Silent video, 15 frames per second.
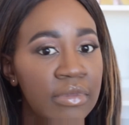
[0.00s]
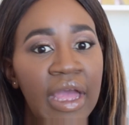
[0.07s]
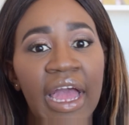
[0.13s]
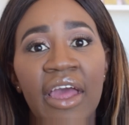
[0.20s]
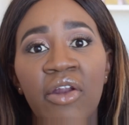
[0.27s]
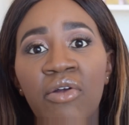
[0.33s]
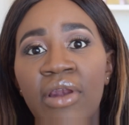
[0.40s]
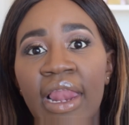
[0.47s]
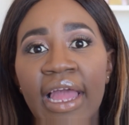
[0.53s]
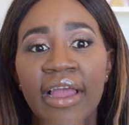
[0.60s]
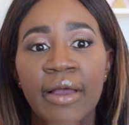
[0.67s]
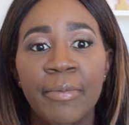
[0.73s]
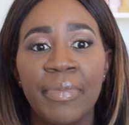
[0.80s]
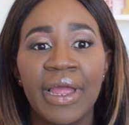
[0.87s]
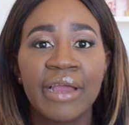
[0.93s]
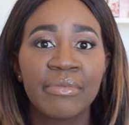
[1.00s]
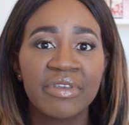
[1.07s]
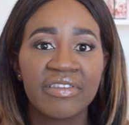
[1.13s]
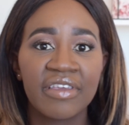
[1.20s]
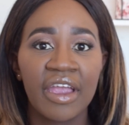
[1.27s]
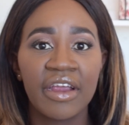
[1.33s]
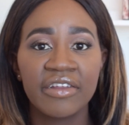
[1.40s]
I don't like applying
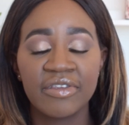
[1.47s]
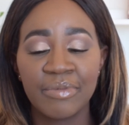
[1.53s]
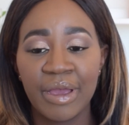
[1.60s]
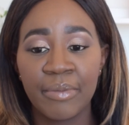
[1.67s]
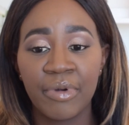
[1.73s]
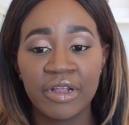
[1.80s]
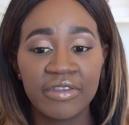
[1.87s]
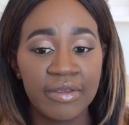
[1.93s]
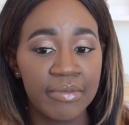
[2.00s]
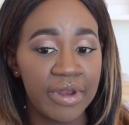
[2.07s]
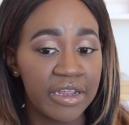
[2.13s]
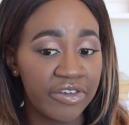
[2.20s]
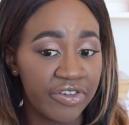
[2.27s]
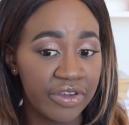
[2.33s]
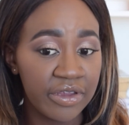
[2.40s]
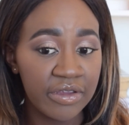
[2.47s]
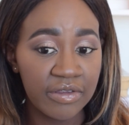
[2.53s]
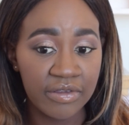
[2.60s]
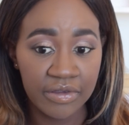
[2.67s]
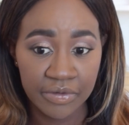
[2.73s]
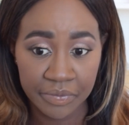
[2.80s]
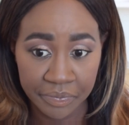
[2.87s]
mascara to my bottom
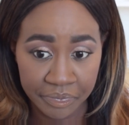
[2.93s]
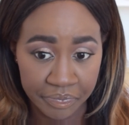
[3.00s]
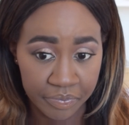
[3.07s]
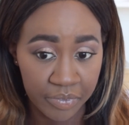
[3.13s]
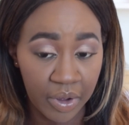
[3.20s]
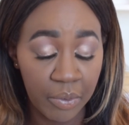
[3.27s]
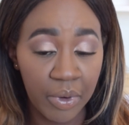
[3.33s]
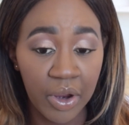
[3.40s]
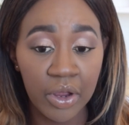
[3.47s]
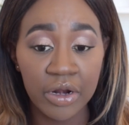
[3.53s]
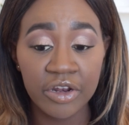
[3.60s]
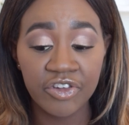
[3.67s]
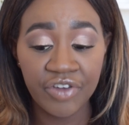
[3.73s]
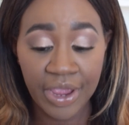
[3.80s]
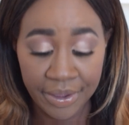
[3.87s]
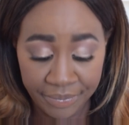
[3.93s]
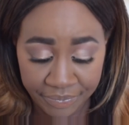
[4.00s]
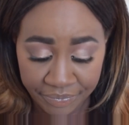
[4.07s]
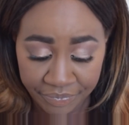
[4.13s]
lashes, but we're gonna try.